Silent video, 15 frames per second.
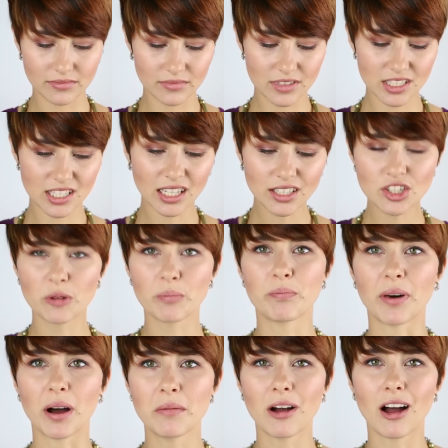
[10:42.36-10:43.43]
Such a
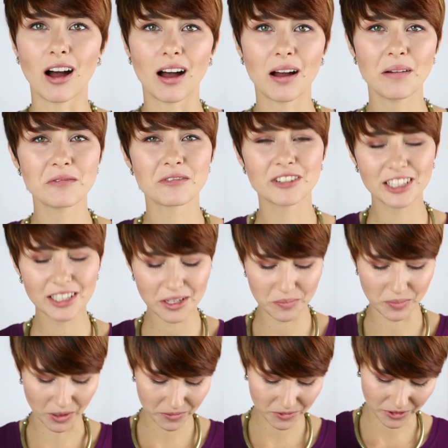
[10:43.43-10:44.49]
bummer. I'm really
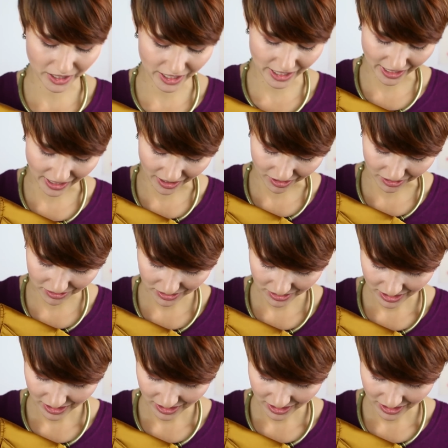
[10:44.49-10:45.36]
bummed right now.